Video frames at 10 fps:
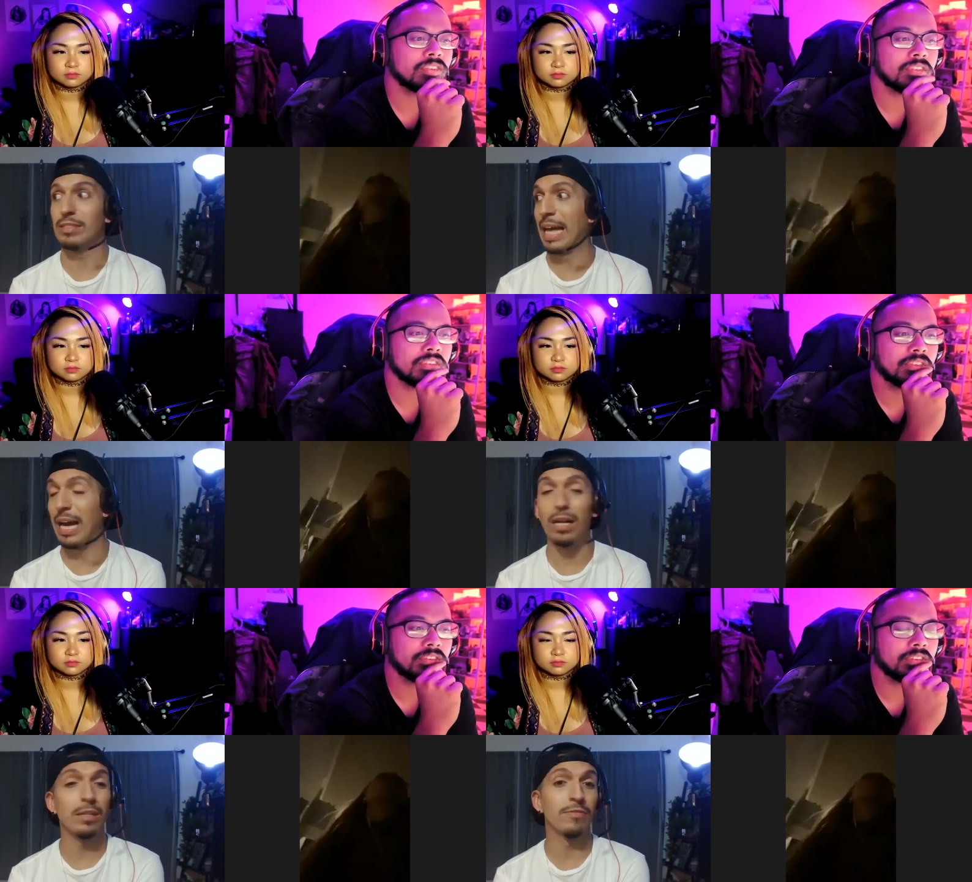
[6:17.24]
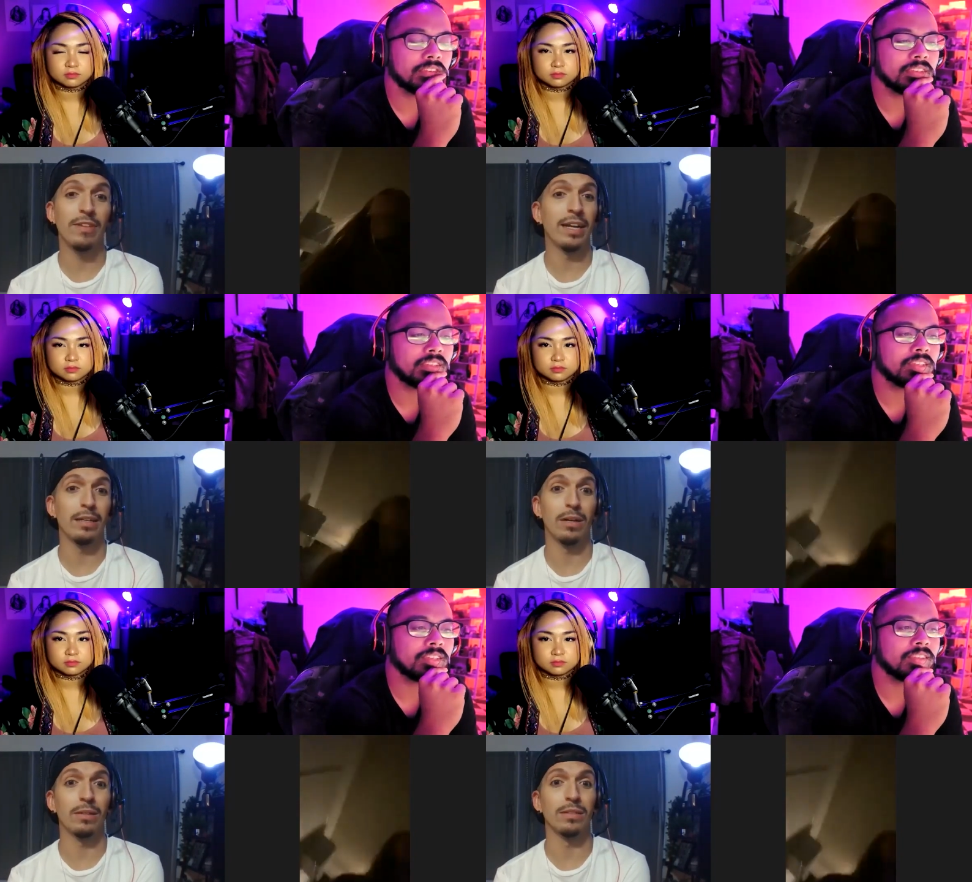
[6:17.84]
Speaker 1: hell of
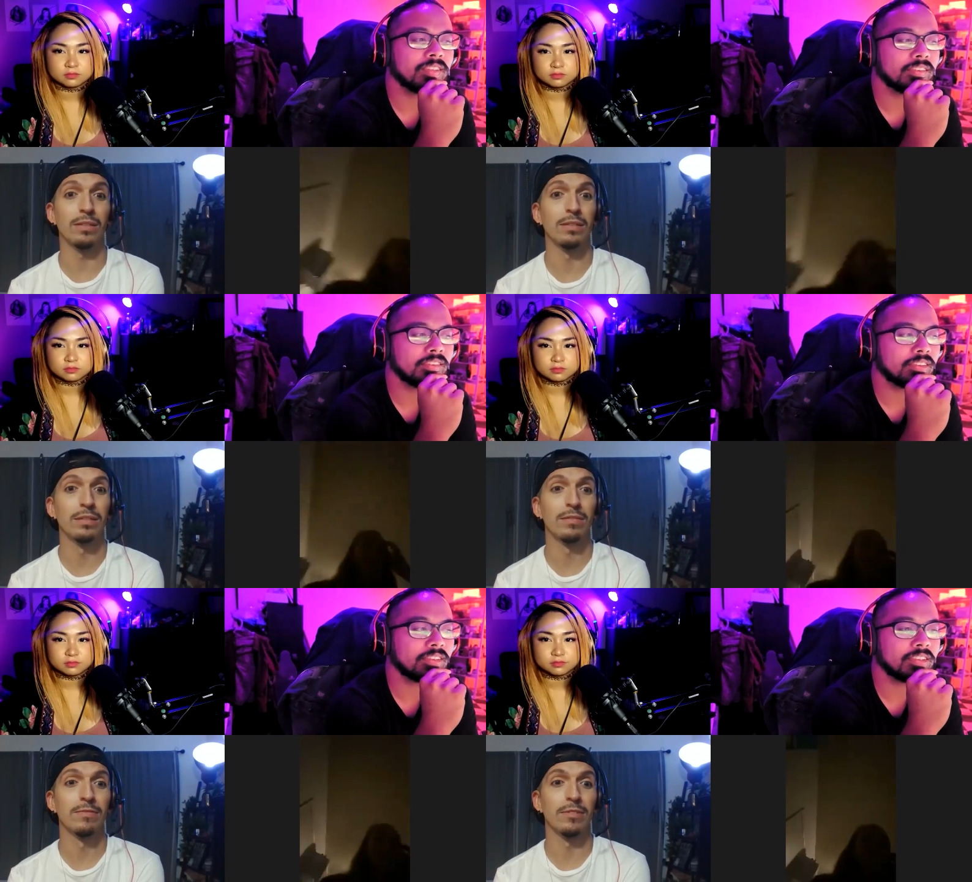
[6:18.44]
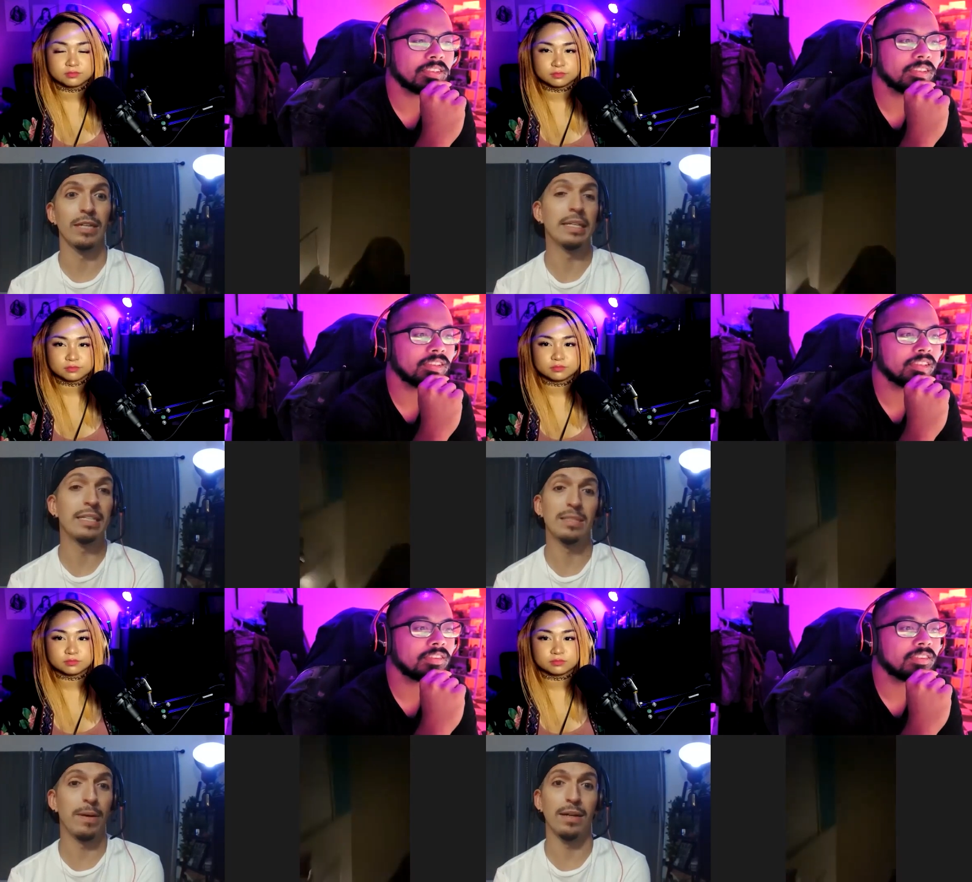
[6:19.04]
fight harder for
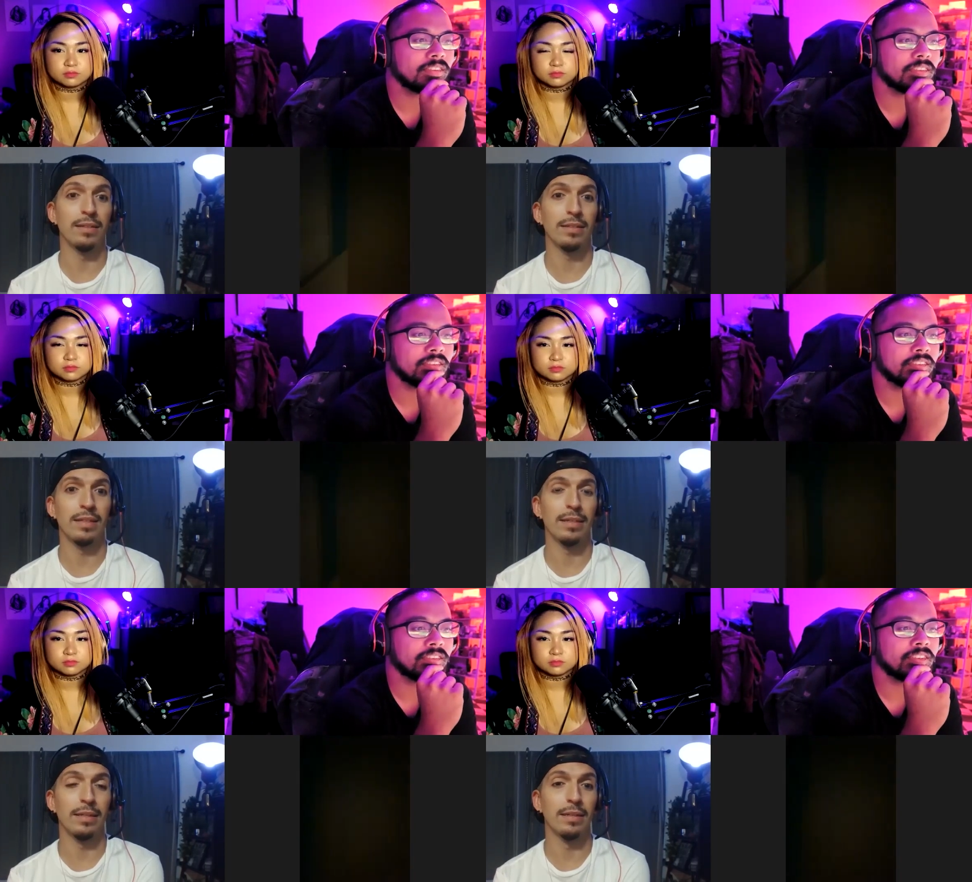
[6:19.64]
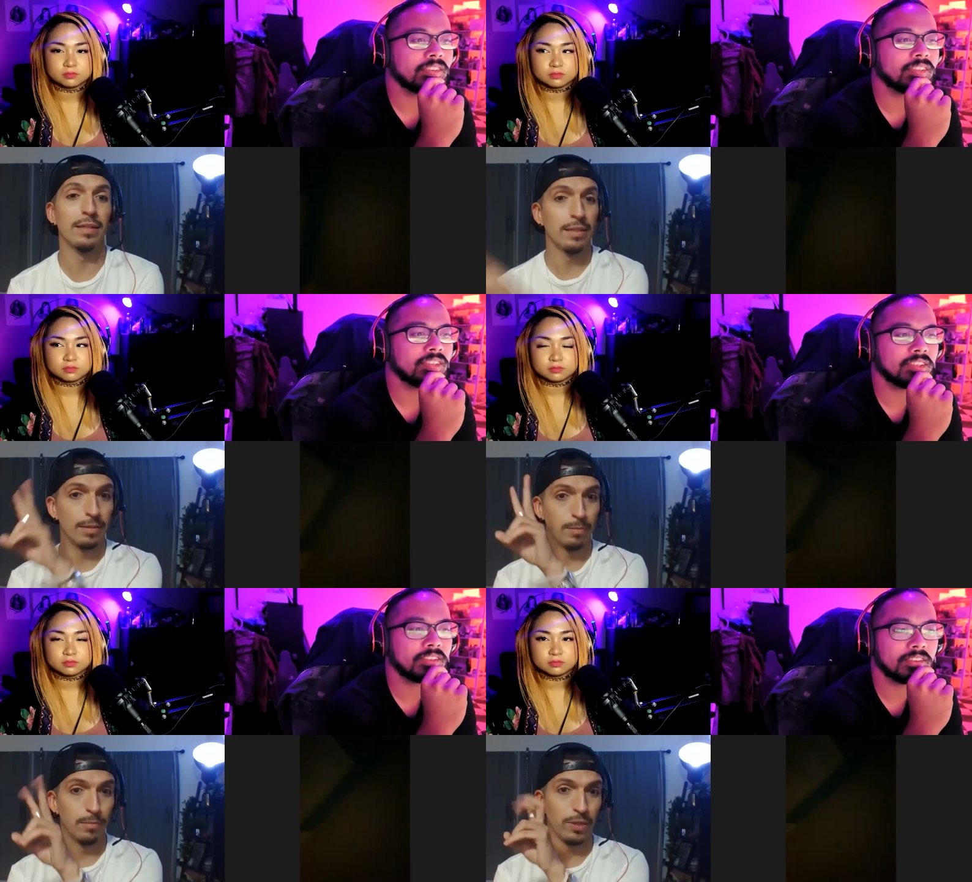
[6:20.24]
any spot in a
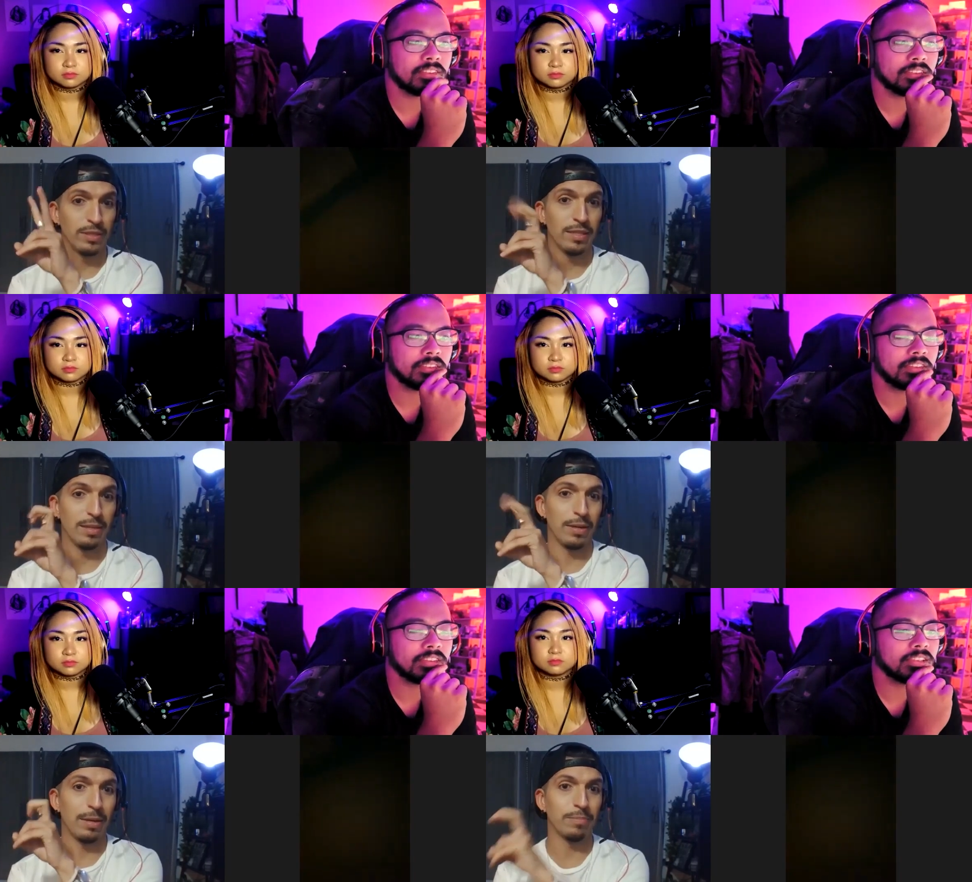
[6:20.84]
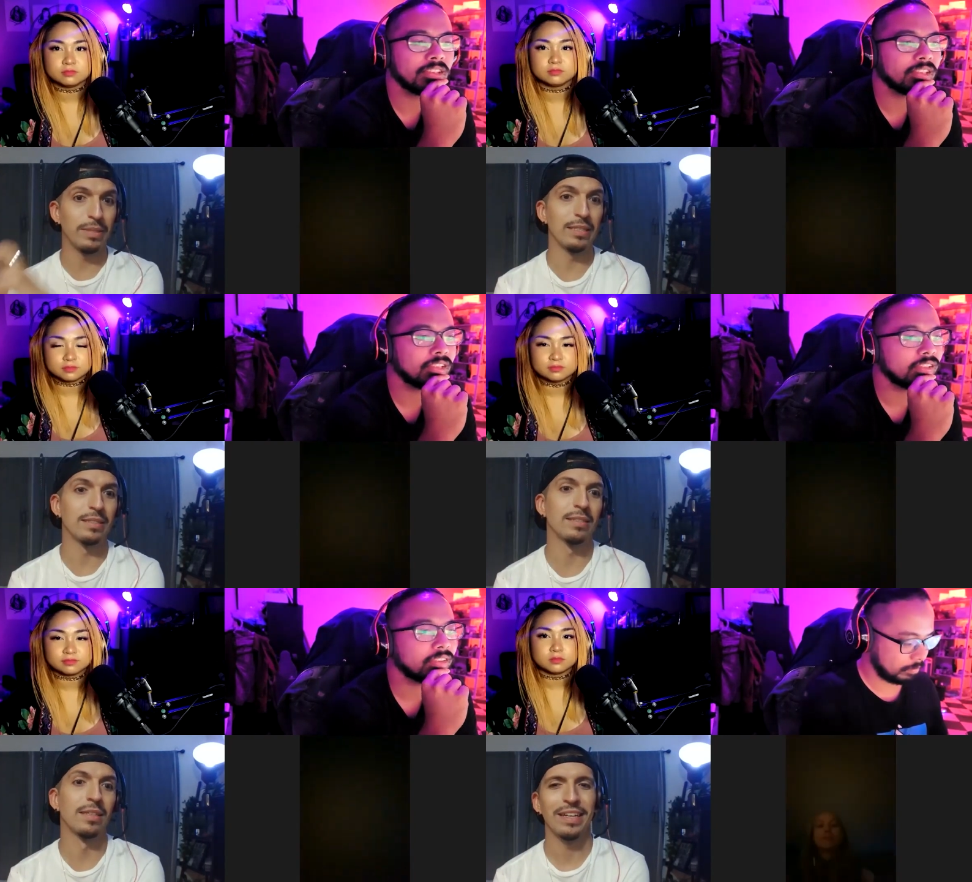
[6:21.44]
boys' hip hop
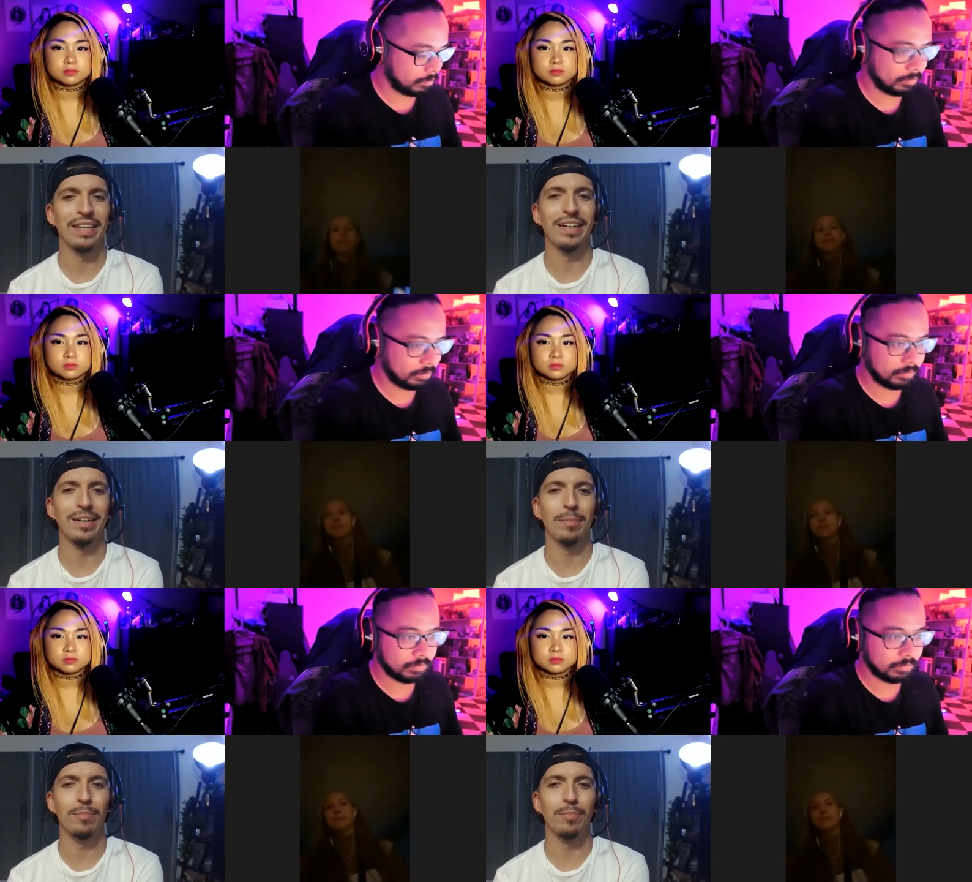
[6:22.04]
piece. Uh,